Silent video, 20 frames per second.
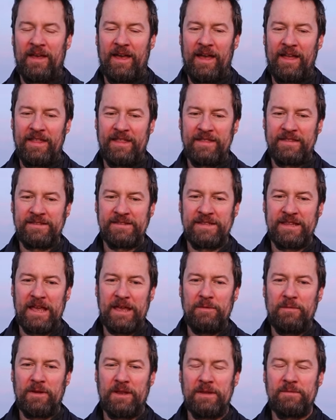And
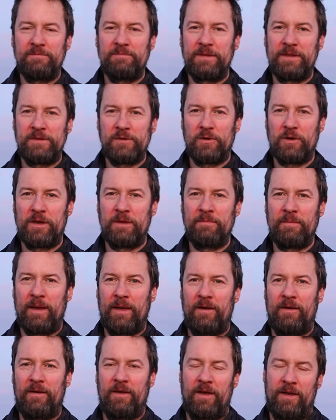today we're going to be talking
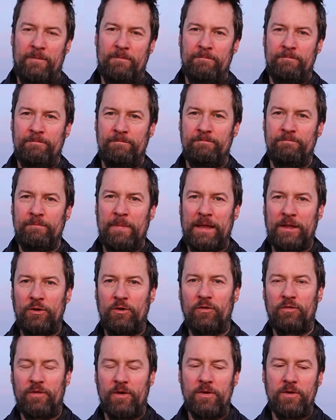about
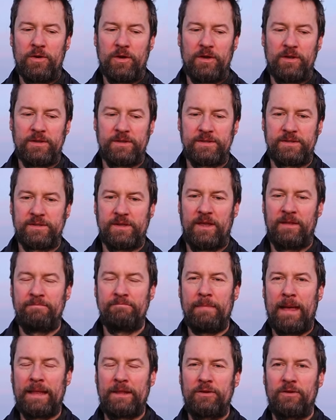manual focus
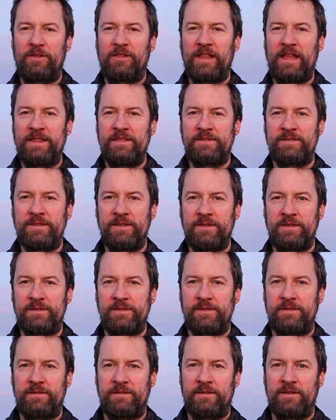and manual
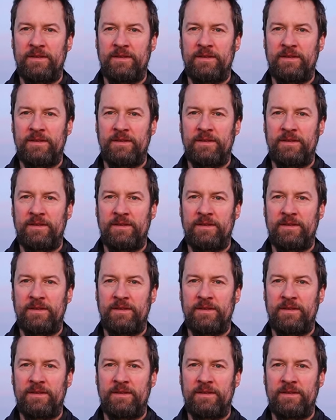lenses.